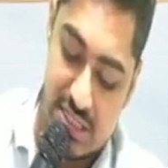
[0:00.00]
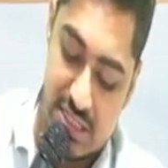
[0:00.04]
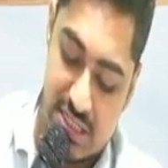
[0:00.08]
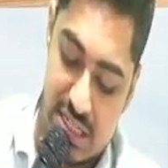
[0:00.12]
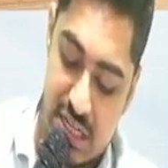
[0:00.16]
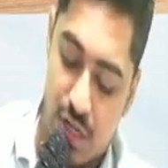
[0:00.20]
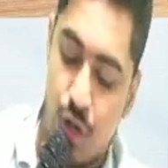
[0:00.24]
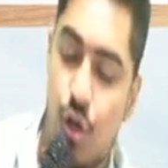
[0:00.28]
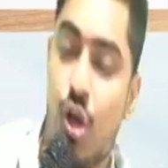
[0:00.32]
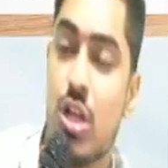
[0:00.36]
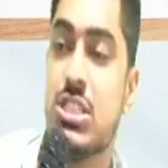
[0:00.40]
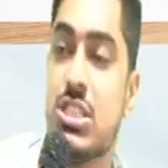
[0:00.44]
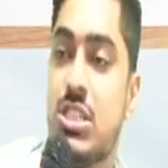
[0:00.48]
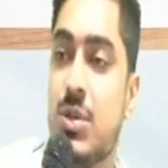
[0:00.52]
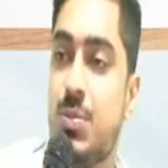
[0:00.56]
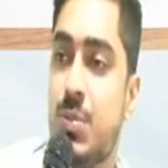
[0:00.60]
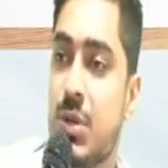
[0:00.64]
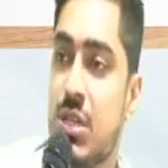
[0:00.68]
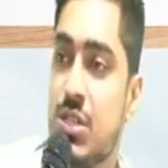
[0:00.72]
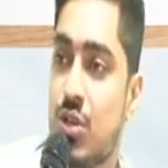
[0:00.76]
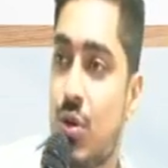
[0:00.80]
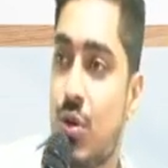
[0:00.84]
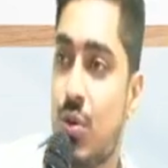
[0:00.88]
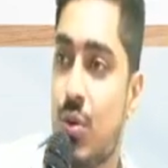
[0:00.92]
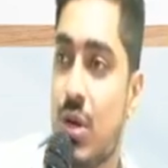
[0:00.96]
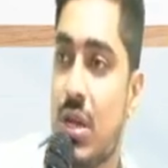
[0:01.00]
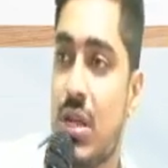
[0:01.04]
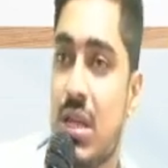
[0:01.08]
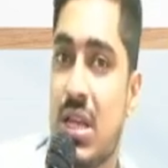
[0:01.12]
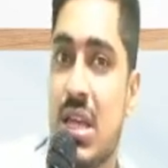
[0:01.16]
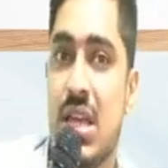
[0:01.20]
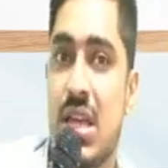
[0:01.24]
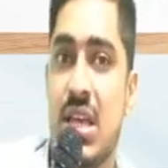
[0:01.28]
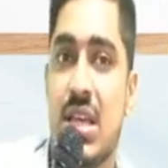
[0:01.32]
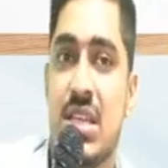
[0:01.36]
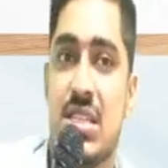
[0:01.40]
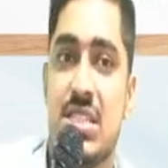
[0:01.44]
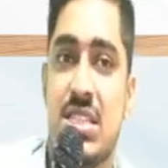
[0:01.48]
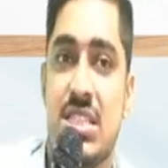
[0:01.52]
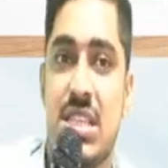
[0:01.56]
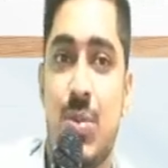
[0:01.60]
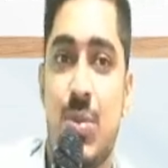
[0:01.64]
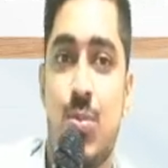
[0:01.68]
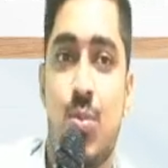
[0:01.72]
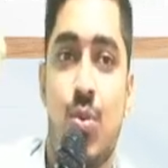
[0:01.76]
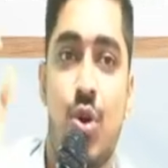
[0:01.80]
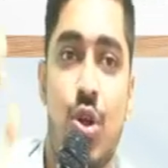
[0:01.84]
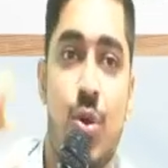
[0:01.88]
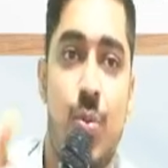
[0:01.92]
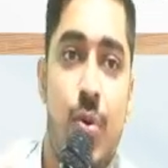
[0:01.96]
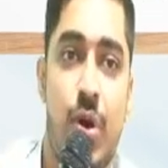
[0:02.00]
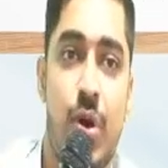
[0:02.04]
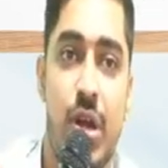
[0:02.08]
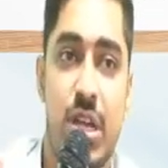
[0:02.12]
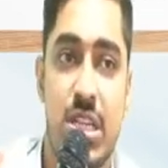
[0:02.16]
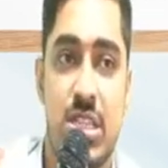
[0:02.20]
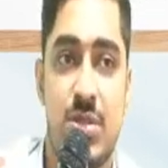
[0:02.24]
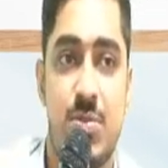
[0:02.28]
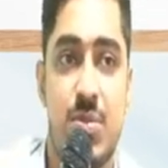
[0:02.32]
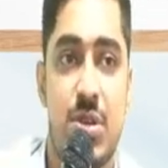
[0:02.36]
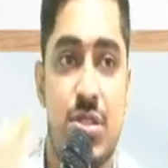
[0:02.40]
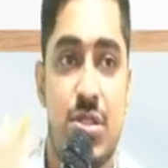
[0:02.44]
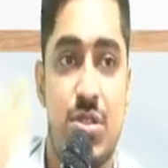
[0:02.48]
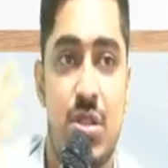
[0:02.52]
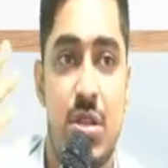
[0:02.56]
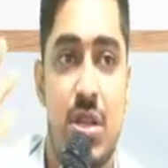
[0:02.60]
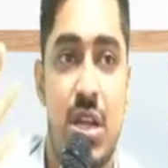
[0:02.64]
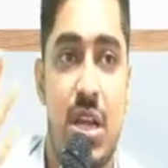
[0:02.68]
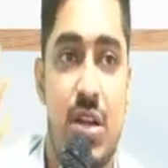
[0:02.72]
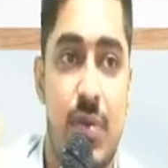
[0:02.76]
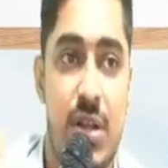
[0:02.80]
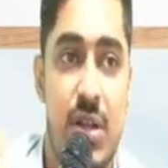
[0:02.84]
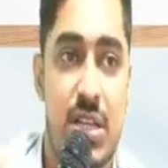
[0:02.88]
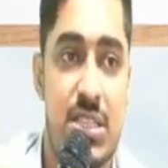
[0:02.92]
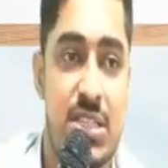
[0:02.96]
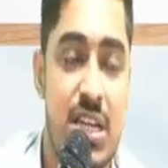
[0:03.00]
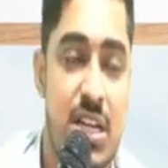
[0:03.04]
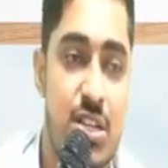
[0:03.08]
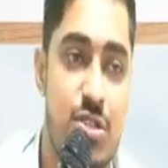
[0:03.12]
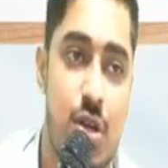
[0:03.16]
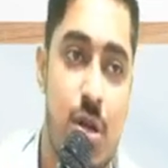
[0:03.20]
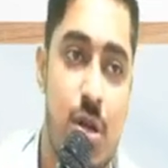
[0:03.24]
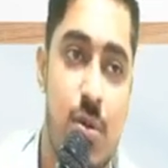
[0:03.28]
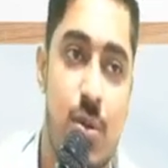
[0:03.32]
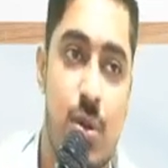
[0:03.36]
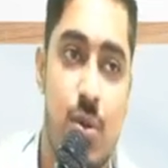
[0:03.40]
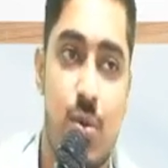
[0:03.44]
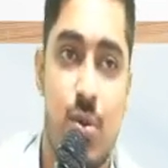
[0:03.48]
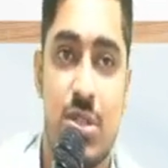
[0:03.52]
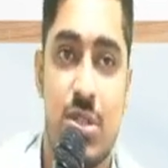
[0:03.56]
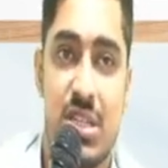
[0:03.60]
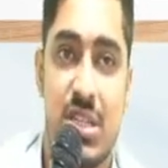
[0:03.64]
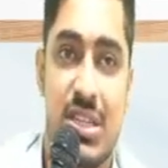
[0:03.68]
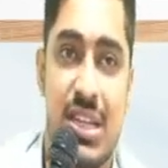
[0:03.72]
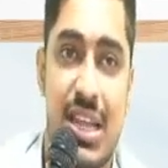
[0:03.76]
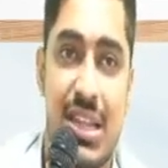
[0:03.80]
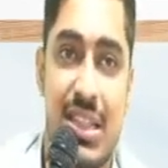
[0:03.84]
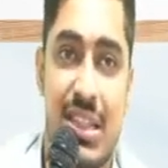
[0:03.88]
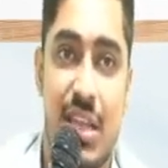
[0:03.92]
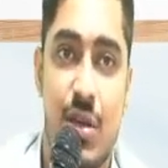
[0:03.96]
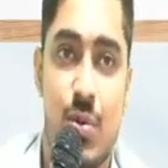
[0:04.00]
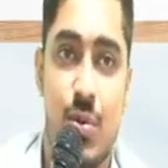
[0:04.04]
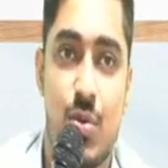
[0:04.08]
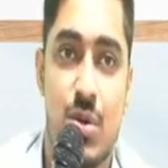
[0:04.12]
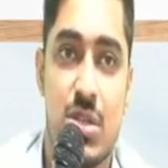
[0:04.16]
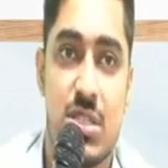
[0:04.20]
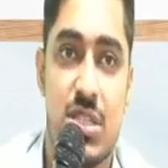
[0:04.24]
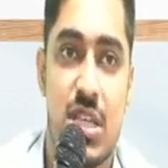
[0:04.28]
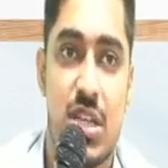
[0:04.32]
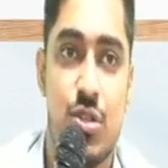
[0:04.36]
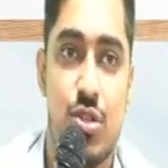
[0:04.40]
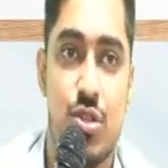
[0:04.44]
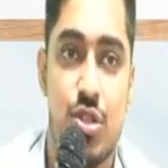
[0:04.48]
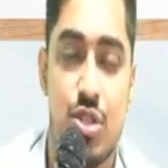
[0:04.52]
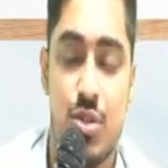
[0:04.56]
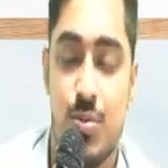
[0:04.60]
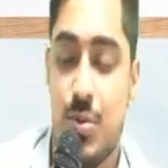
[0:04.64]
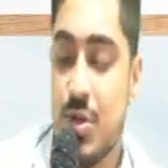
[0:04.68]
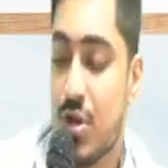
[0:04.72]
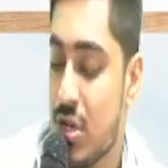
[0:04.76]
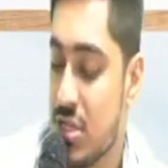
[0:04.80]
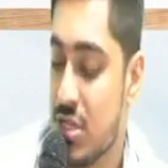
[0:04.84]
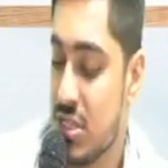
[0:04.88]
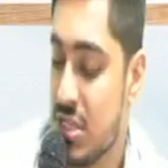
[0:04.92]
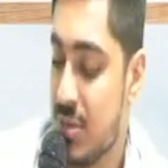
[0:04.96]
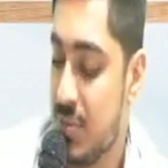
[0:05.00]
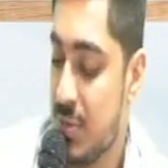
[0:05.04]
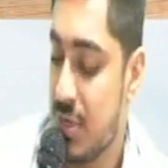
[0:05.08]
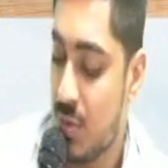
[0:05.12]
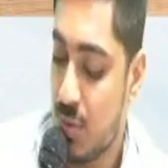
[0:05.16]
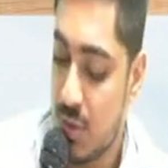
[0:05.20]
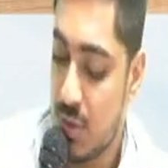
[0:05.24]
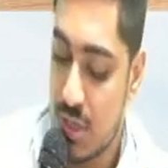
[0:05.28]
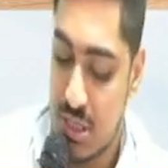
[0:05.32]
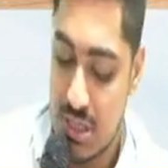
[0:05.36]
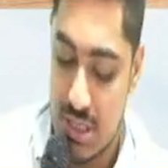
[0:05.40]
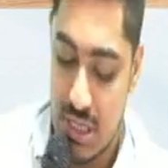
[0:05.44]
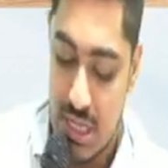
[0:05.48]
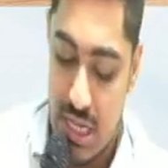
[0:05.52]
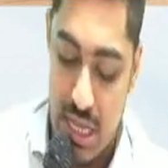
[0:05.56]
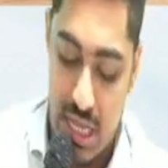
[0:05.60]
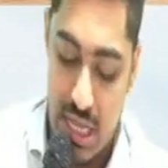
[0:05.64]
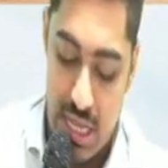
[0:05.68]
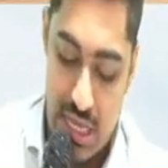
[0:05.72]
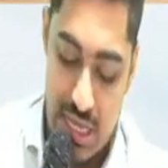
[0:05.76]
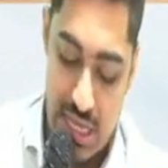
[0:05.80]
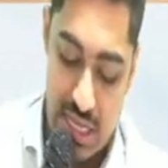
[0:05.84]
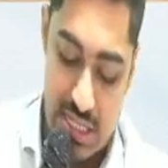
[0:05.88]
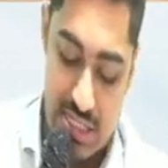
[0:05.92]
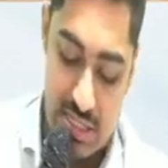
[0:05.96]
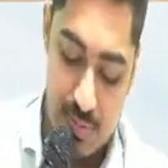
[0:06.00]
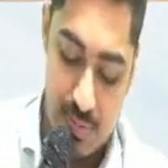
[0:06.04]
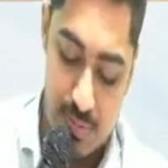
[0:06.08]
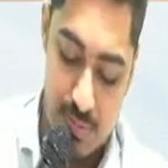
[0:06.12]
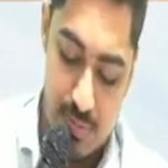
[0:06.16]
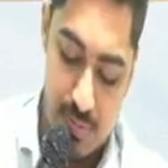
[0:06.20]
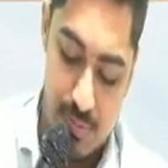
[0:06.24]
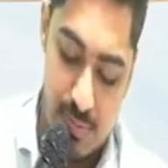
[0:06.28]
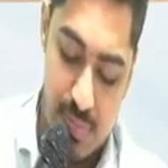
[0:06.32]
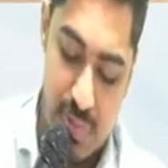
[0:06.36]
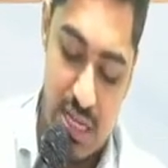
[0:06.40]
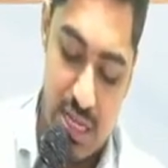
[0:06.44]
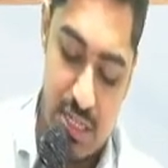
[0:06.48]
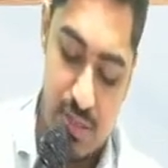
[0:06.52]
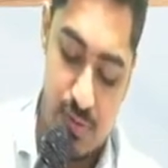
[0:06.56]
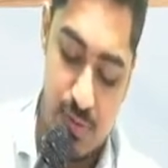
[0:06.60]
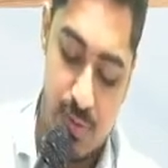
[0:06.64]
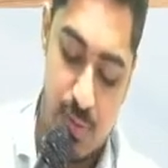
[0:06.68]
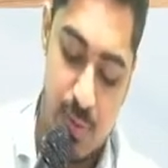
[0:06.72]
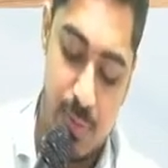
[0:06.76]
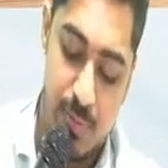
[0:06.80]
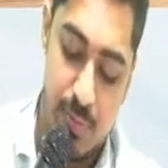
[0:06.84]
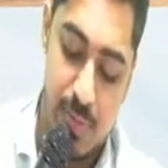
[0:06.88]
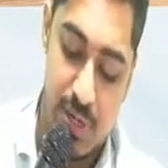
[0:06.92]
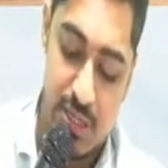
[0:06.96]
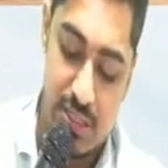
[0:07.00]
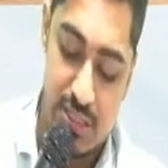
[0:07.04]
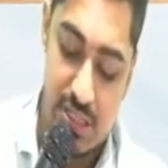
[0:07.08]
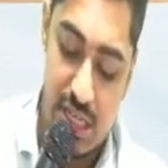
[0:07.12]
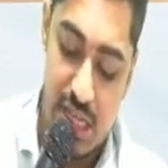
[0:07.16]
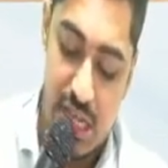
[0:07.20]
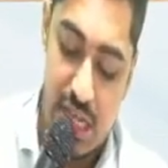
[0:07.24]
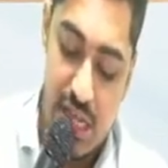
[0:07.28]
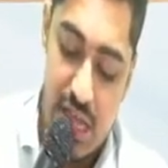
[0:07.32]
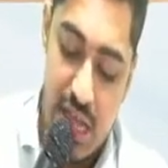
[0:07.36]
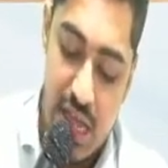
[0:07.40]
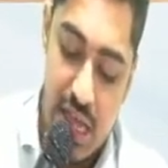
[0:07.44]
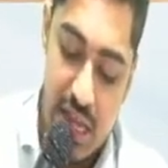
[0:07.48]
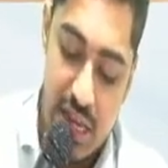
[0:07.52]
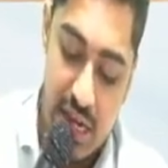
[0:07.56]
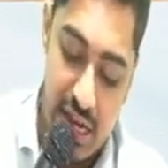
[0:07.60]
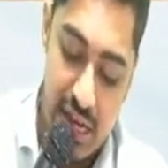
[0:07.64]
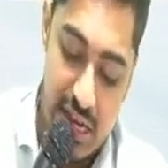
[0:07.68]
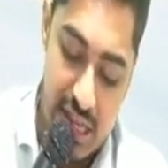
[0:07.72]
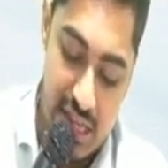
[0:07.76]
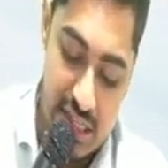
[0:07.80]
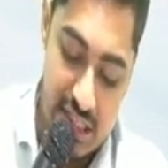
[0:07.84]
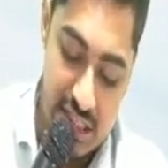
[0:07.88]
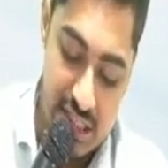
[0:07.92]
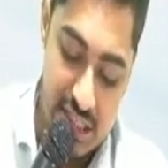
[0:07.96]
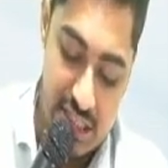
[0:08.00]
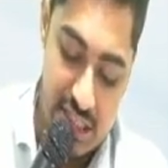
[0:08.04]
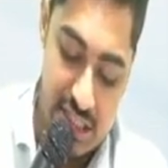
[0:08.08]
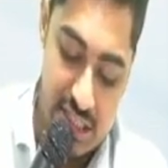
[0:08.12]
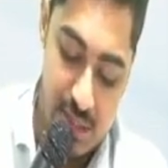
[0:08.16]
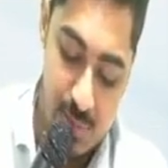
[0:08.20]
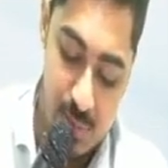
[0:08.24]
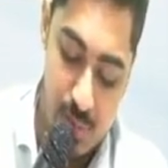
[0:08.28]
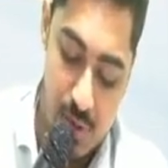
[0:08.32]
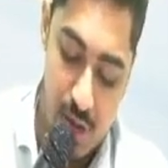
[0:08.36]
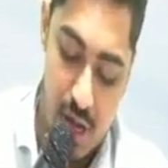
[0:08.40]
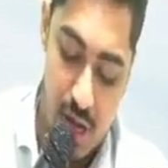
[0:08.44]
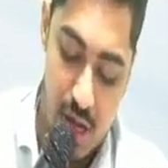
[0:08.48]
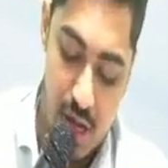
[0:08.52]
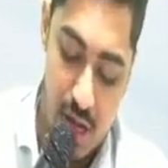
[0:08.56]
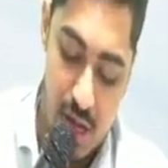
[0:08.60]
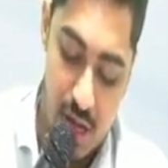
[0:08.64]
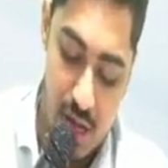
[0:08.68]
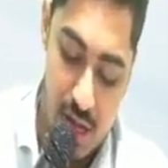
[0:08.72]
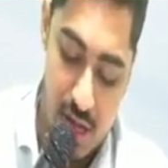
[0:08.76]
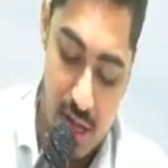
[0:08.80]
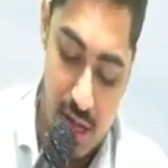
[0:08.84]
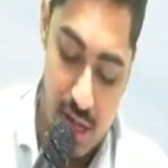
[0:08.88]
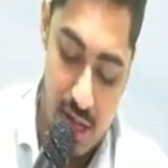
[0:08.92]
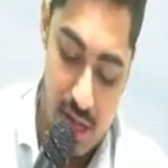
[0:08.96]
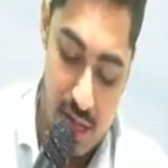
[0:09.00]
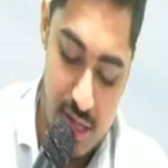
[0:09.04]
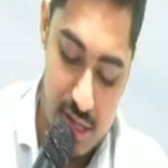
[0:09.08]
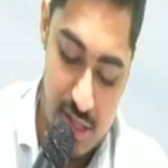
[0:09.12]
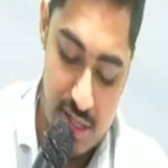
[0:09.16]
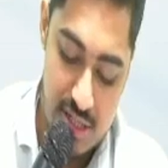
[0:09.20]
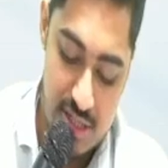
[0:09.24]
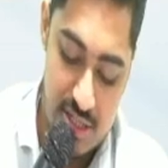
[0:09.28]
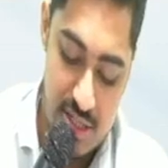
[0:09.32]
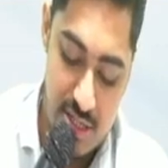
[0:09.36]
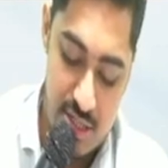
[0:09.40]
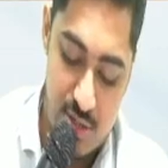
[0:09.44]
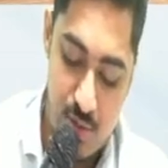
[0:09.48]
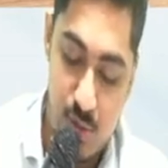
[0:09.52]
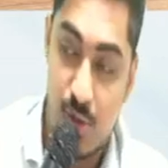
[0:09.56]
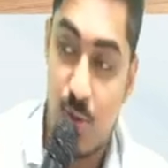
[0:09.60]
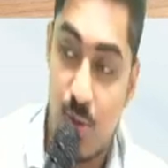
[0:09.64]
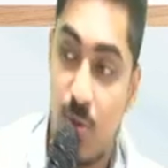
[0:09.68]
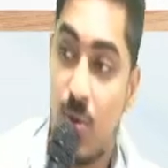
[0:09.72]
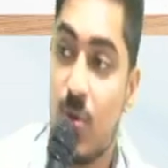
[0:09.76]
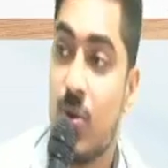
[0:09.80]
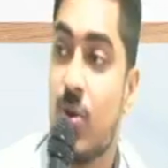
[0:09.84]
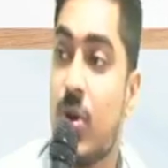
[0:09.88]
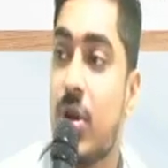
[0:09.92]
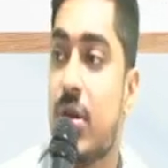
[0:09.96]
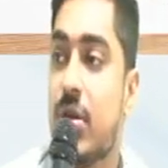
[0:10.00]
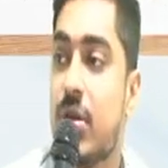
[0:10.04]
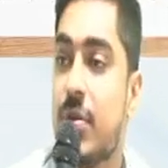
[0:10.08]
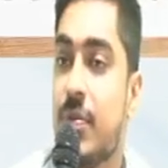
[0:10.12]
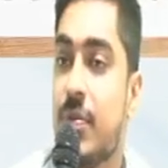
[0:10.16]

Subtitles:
Concept is over. Some more points based on that we'll start solving question. Nothing was there. GGB concept it was. Yes, blast from the past. Relationship. Aha, this is what we want.